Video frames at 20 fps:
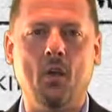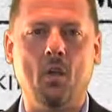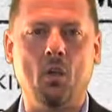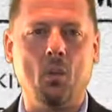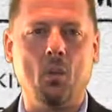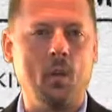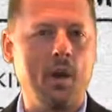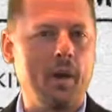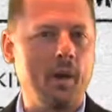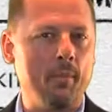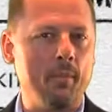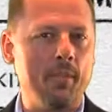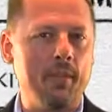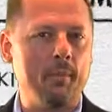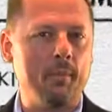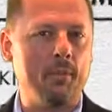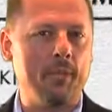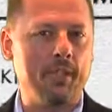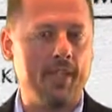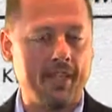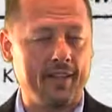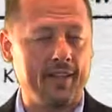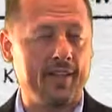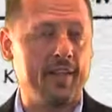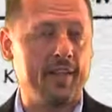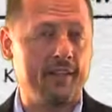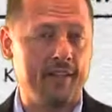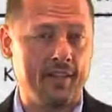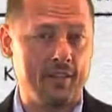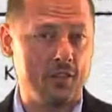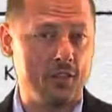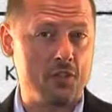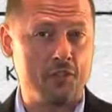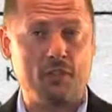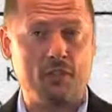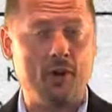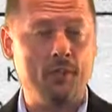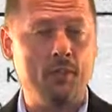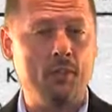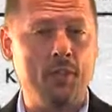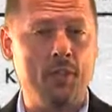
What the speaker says: where people get their definitions from,